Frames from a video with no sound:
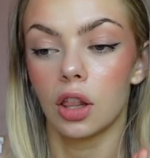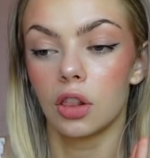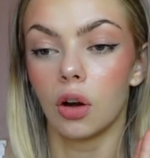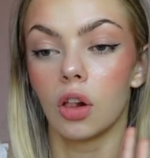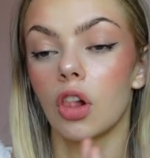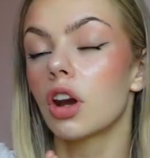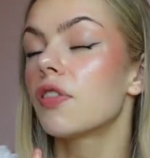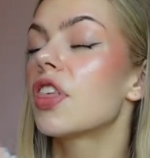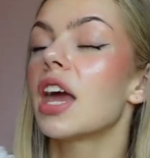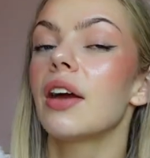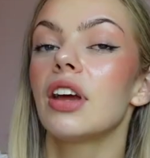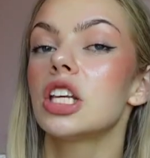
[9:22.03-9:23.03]
There are a lot of
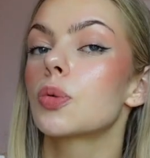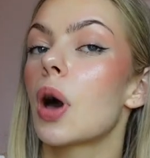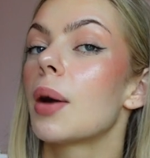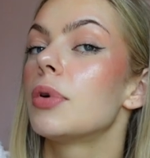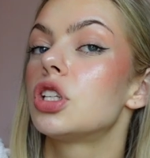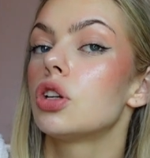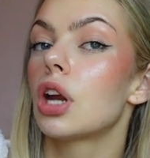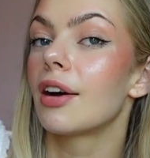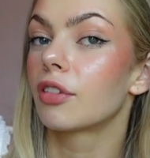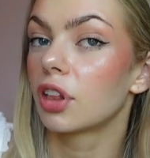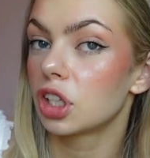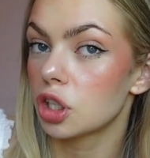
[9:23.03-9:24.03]
theories why we do not
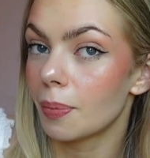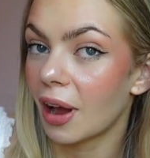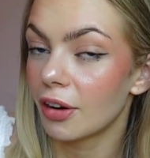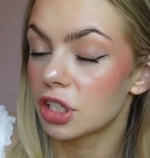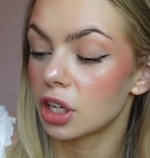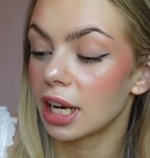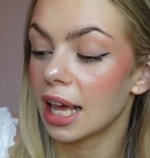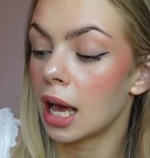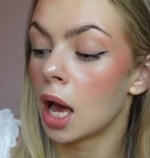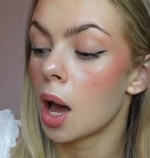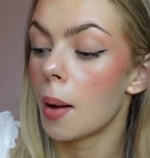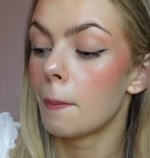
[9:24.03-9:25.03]
have Glitch in Paris on
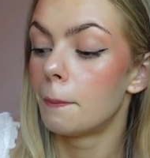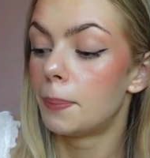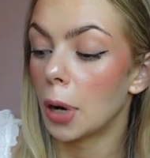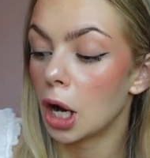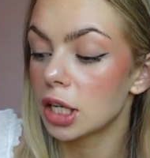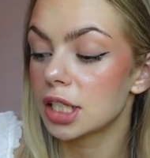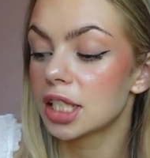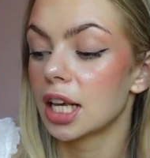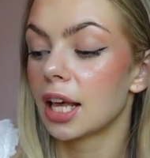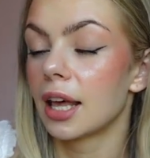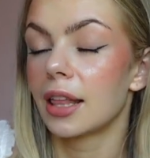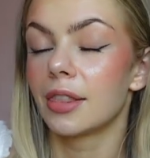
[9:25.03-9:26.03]
here, but
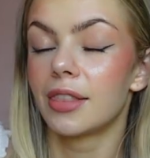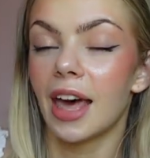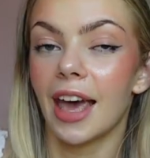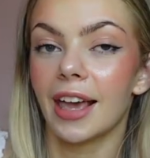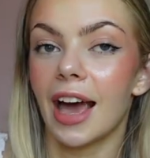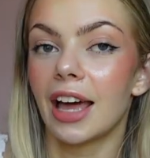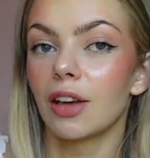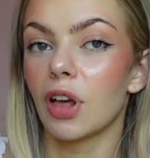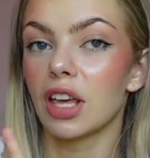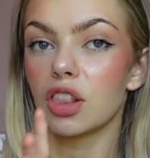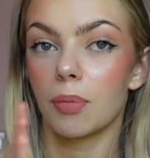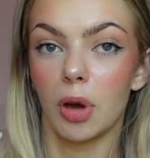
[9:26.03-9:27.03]
they're kind of
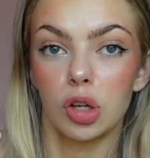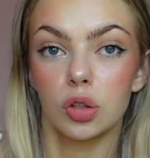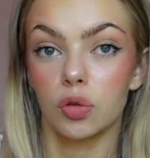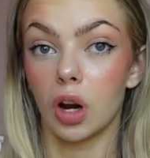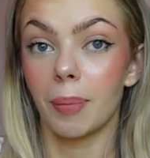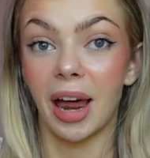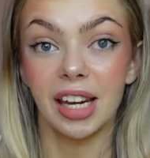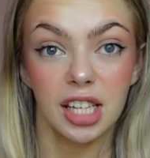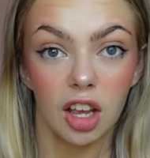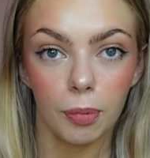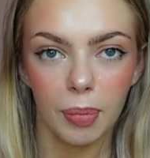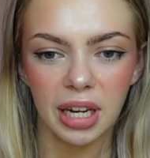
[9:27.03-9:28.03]
like the most
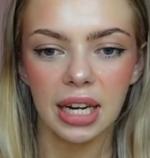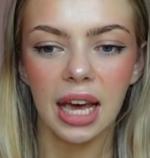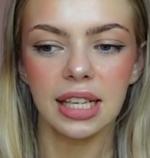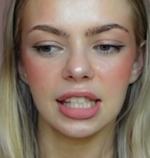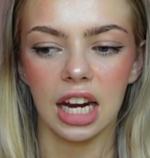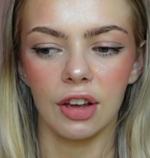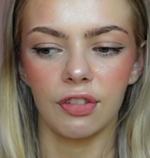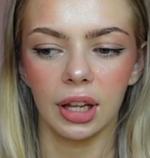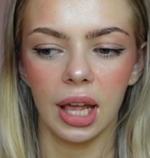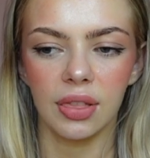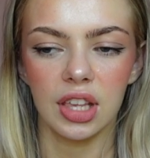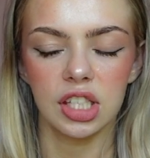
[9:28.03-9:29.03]
romantic of Midnights, and I feel
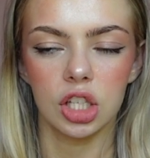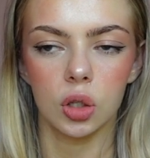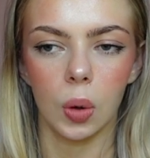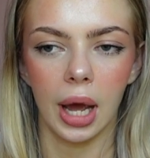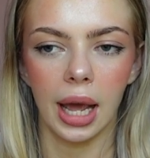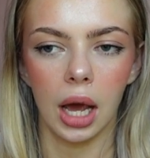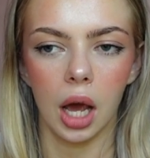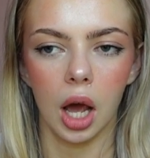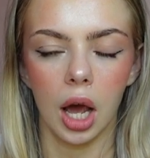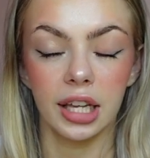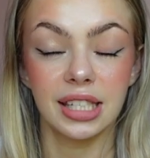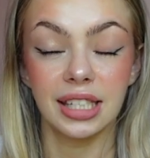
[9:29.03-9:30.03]
like this is quite
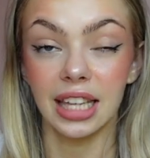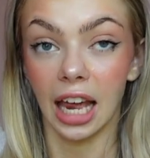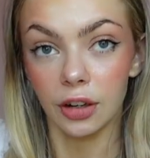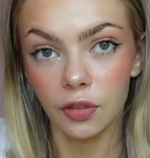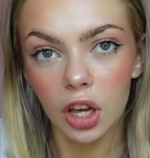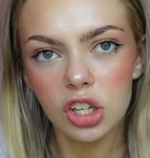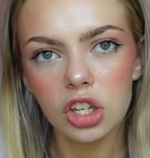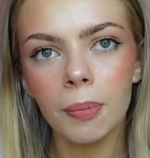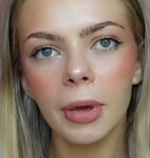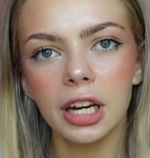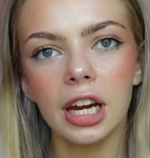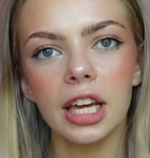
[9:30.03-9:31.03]
a sad version of
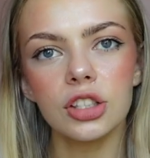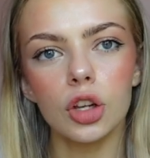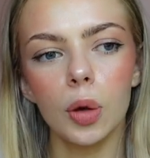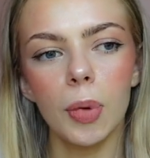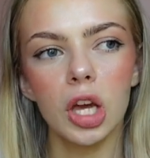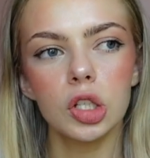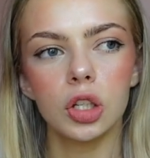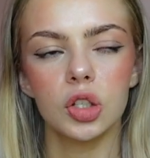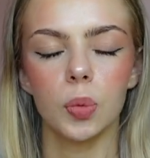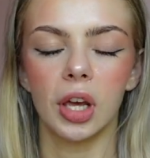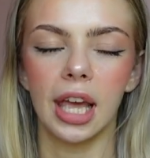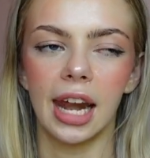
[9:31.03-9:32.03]
Midnights almost,
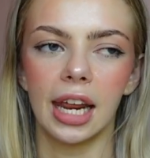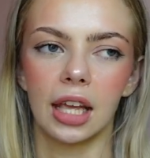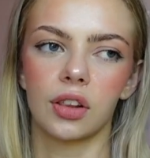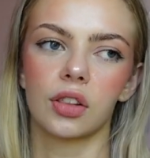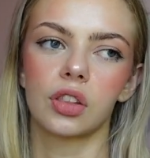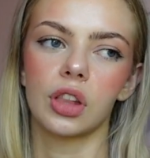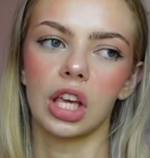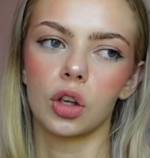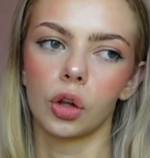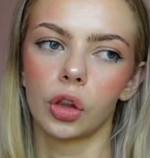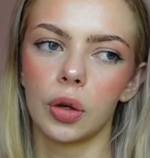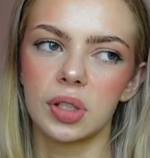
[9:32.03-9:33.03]
because we're getting like
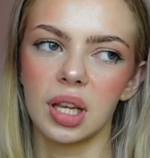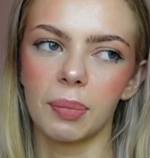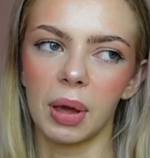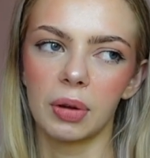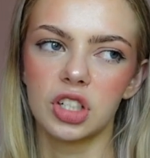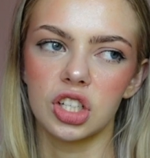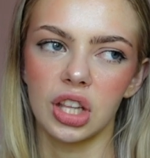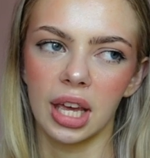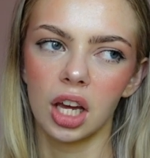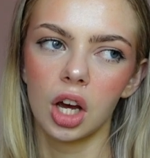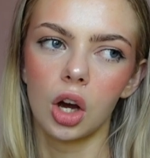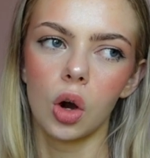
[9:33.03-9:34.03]
You're Losing Me, which is
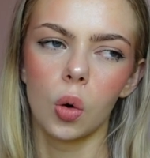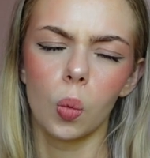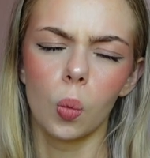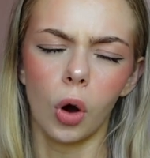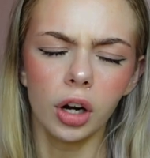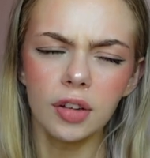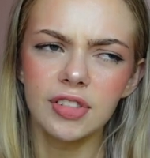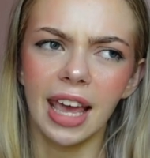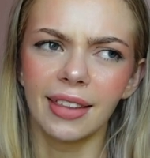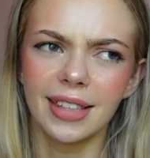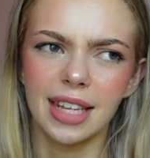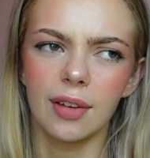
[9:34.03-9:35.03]
like one of
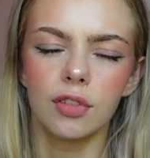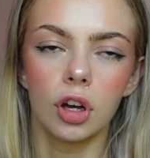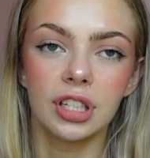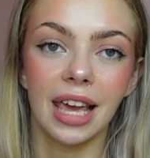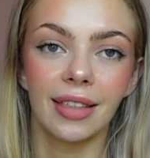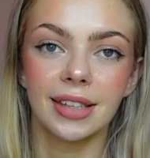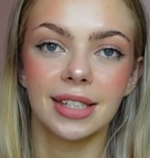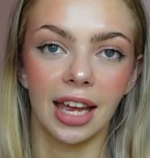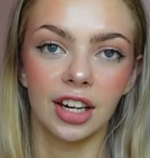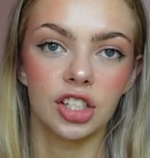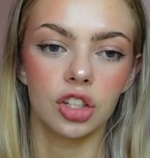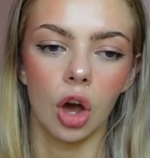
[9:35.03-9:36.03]
Taylor's, if not Taylor's,
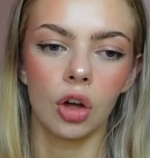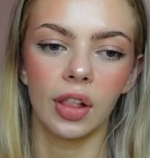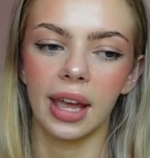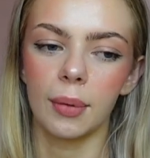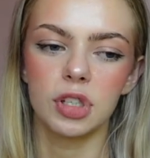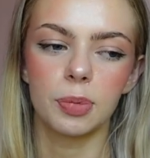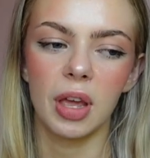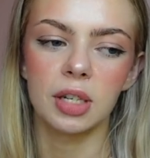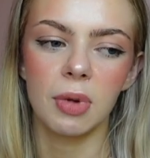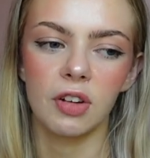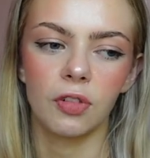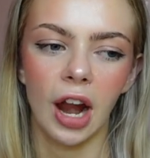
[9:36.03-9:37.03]
saddest song. Like, I was speaking to
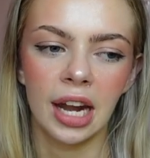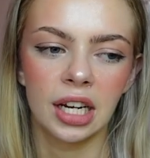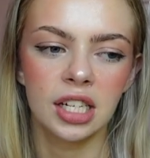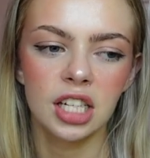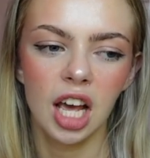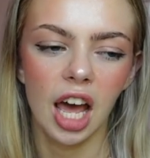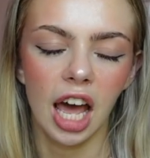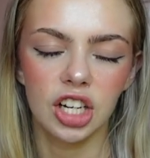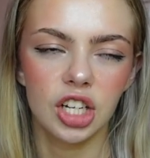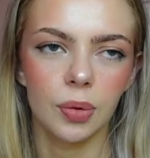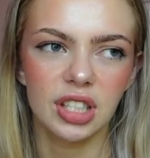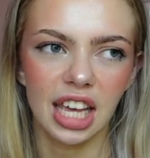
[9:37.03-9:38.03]
my friend and
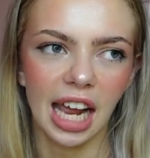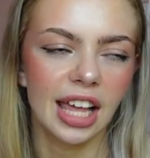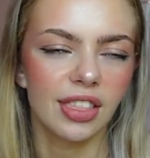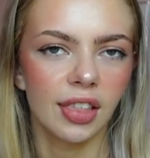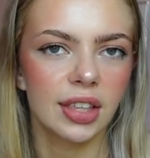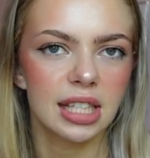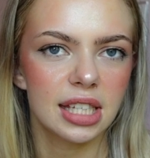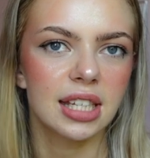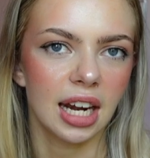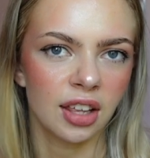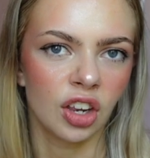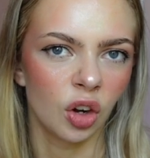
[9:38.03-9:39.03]
she was like, I think this is
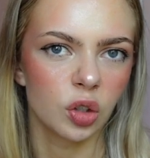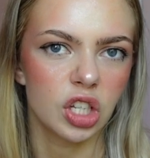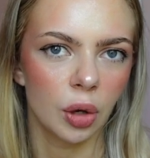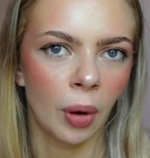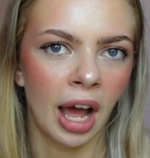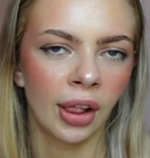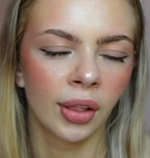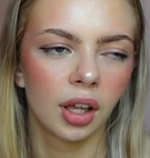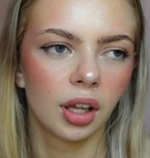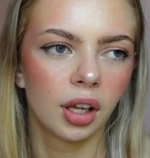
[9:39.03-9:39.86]
sadder than All Too Well.